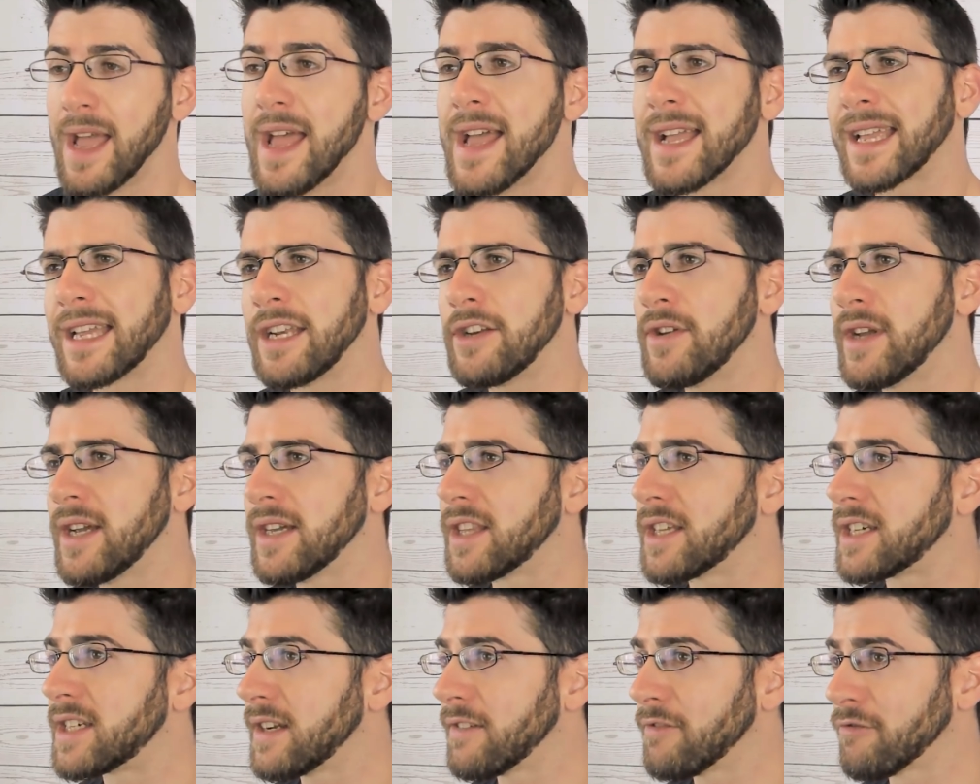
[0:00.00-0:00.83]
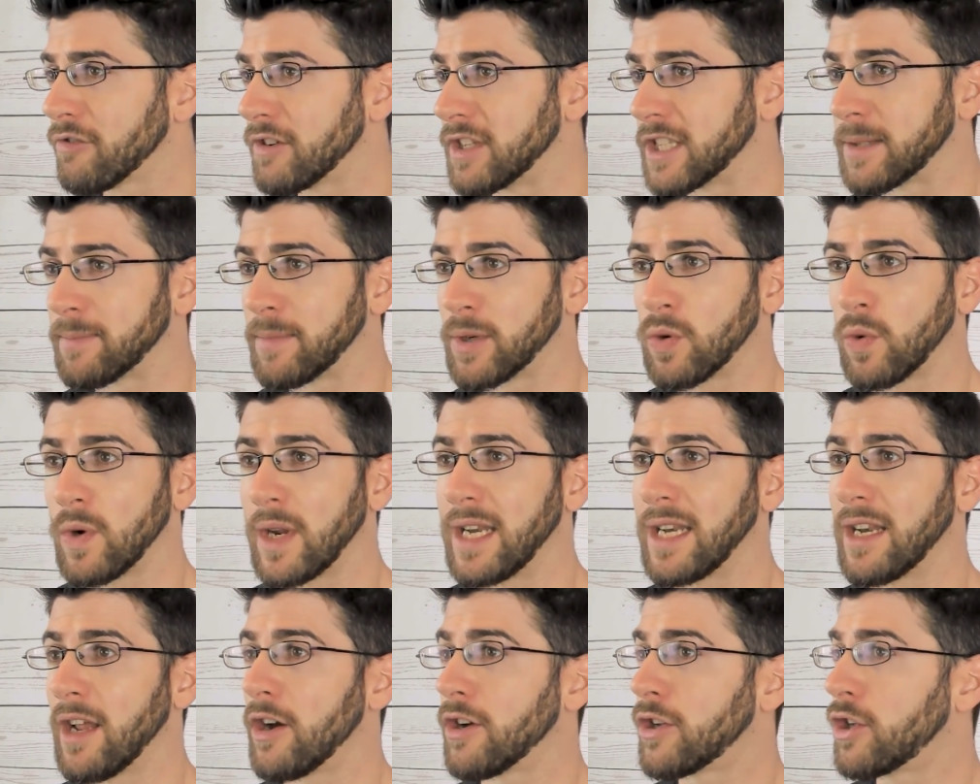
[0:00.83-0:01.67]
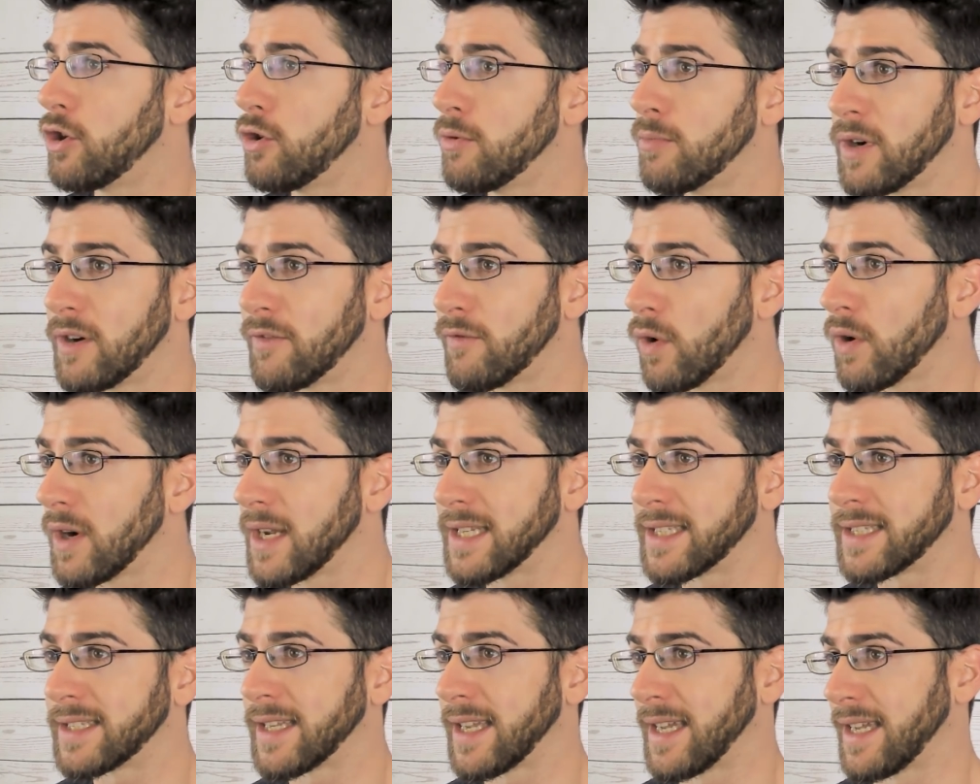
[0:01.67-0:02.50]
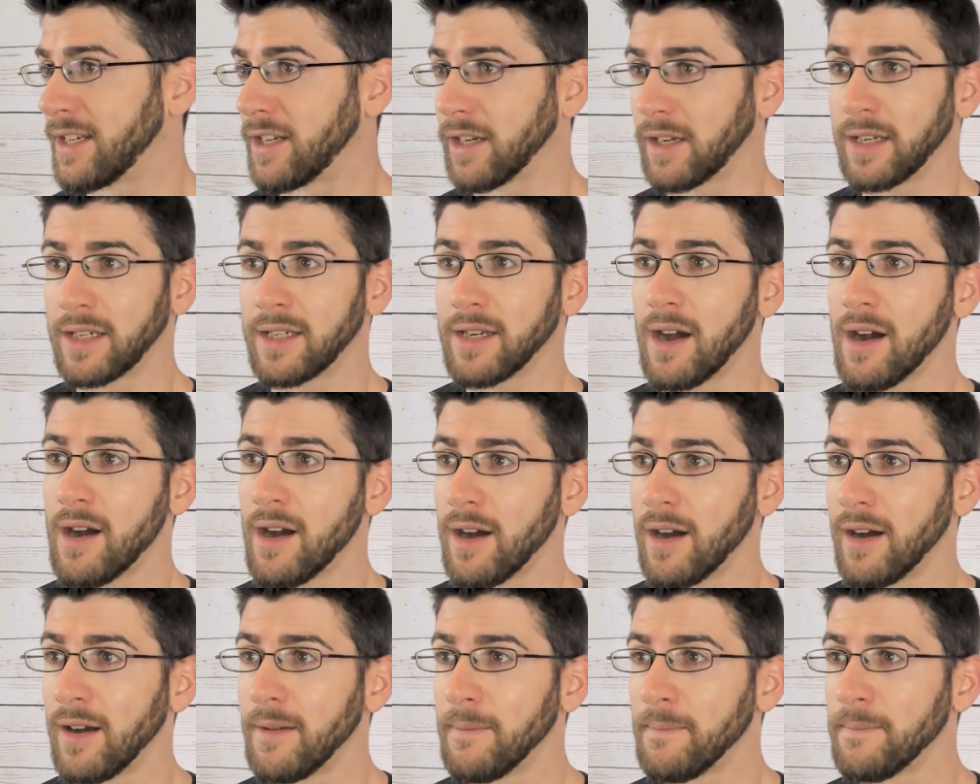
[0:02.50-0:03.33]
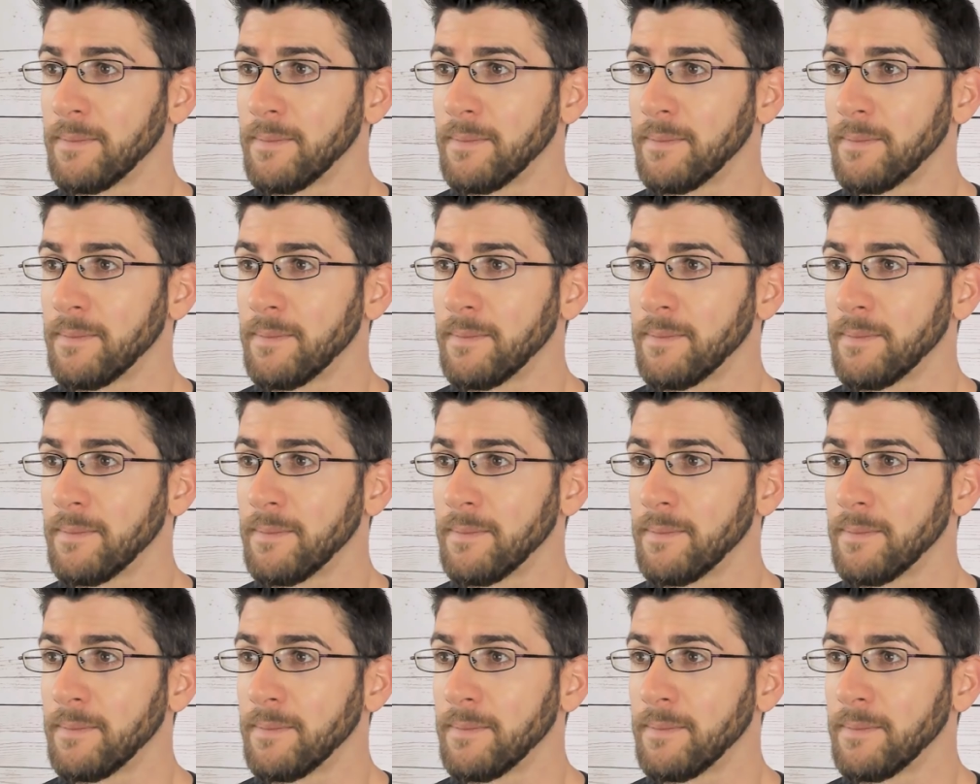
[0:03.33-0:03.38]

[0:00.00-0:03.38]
Can you hear the difference between a human voice and a guitar?